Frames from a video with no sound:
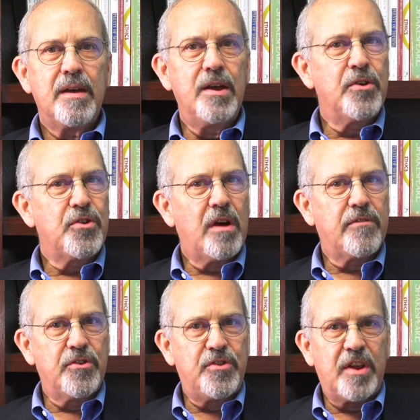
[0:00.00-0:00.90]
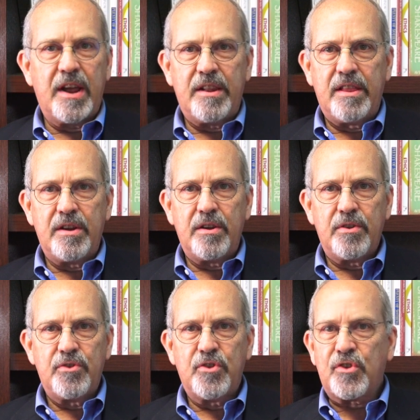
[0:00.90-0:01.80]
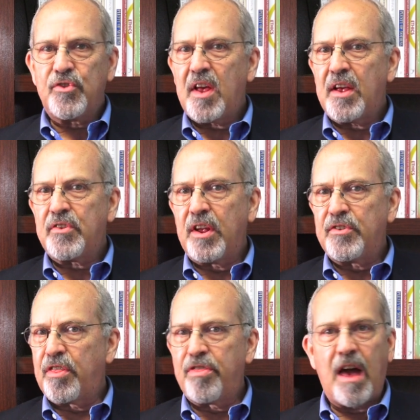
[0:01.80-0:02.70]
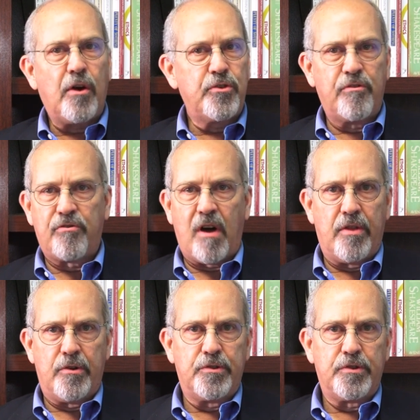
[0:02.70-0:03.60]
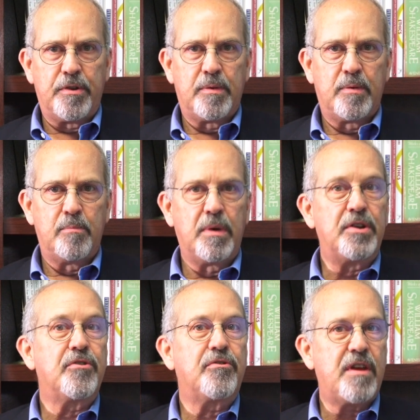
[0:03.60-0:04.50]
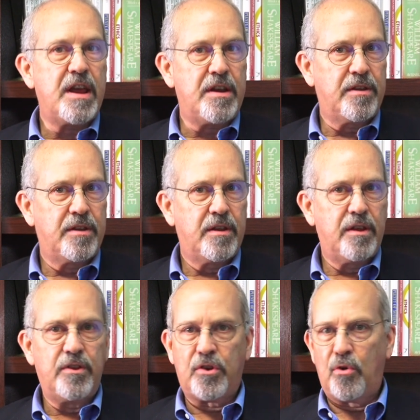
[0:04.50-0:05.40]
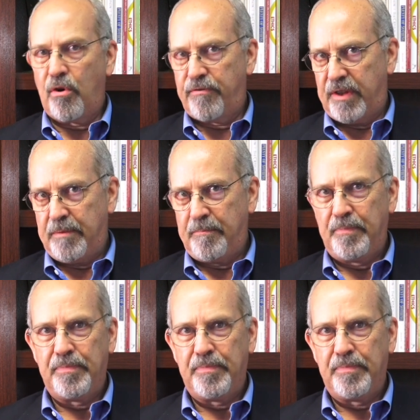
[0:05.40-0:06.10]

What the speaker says: It is often said that success has 1,000 fathers, but defeat is an orphan.